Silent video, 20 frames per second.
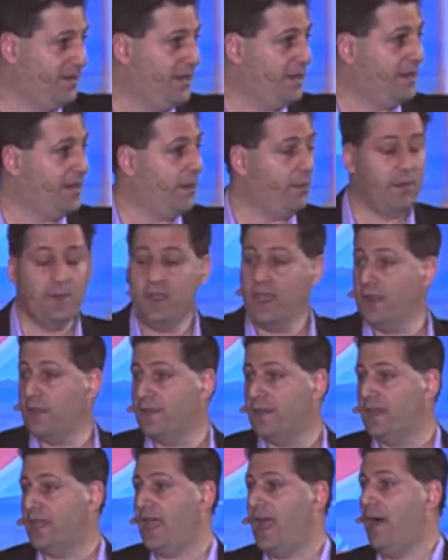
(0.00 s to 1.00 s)
Now, the other
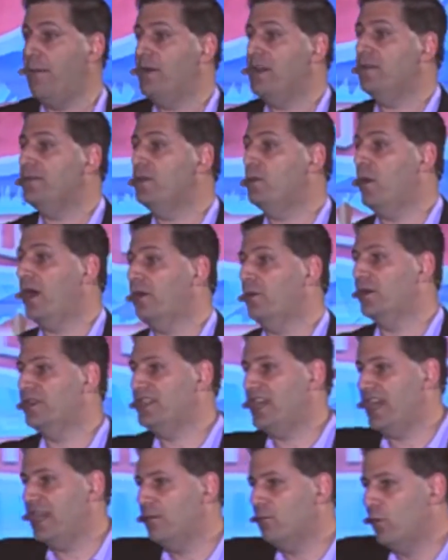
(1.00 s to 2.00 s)
thing, how many of you want to
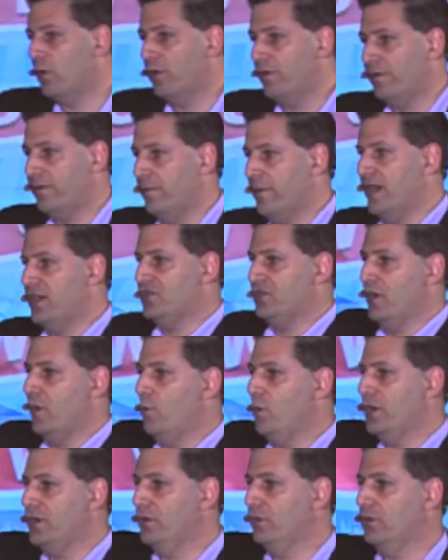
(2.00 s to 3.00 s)
retain more information
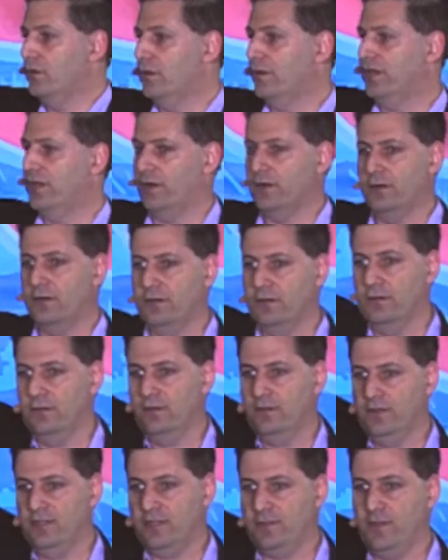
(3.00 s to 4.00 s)
on what you learn here?
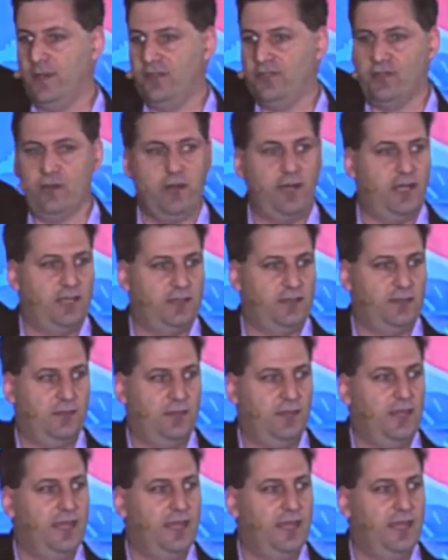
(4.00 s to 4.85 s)
Just by a show of hands.